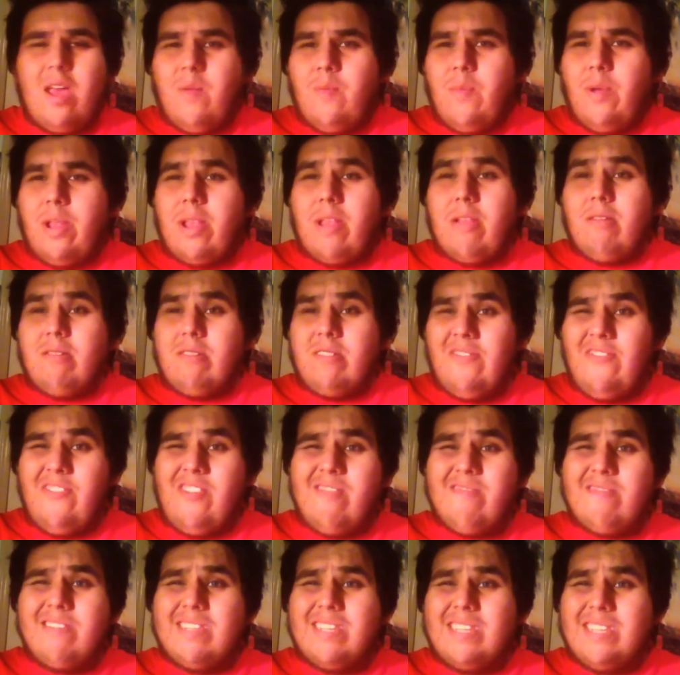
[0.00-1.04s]
but those
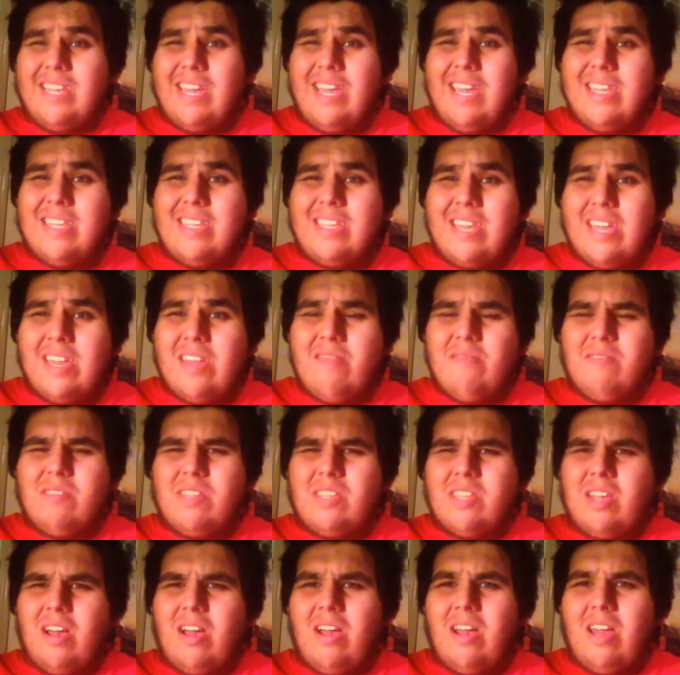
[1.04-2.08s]
few scenes that you
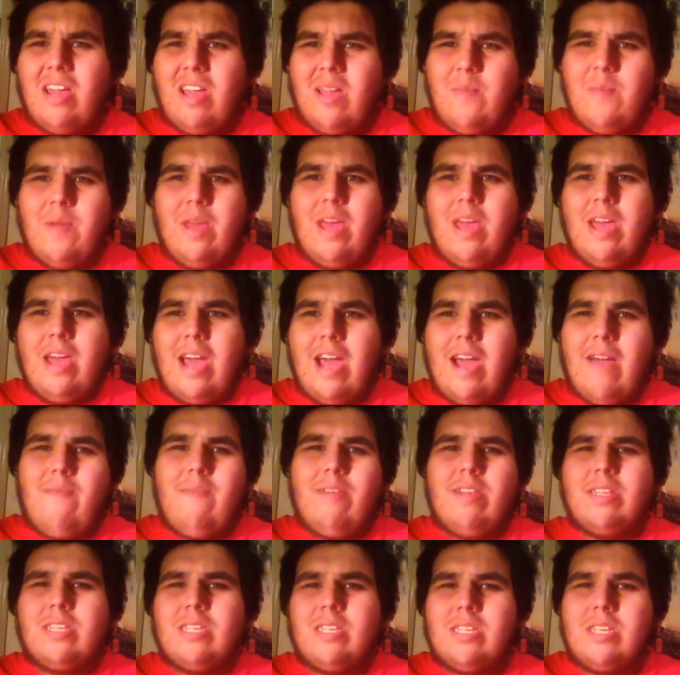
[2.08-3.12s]
saw him
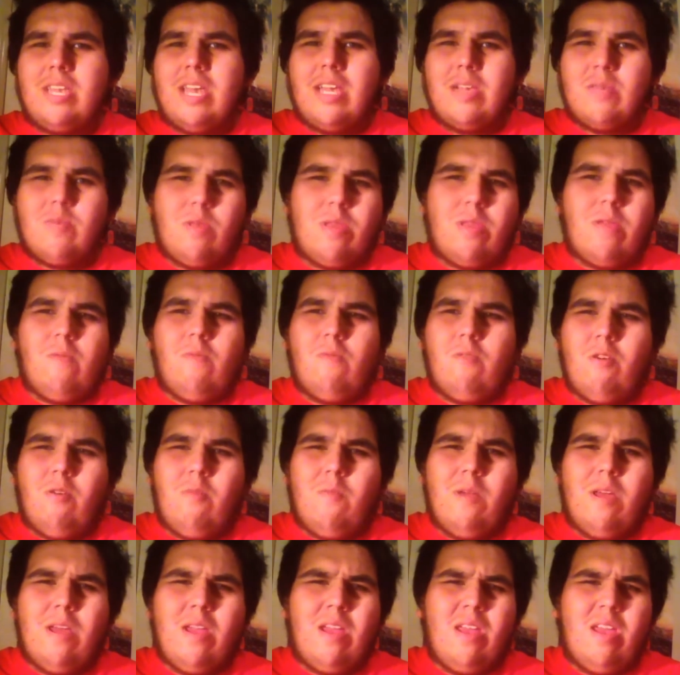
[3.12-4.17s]
having sex with a
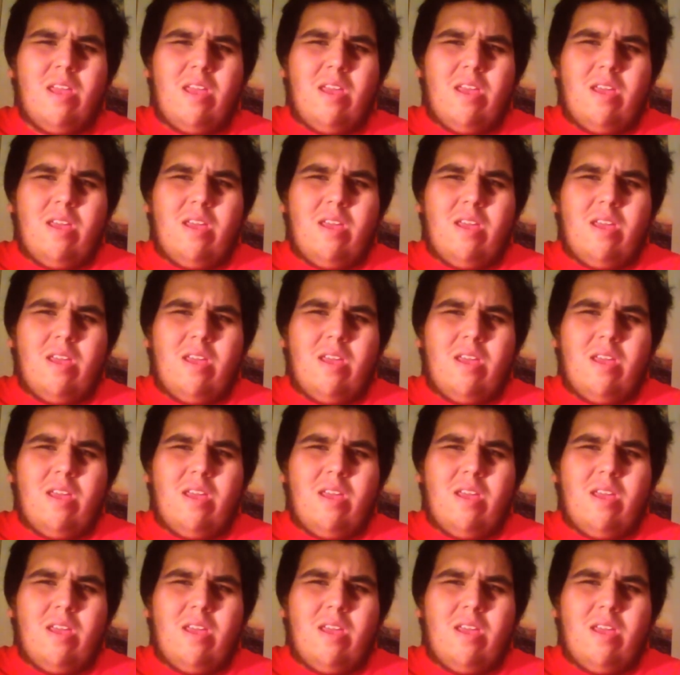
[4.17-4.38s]
woman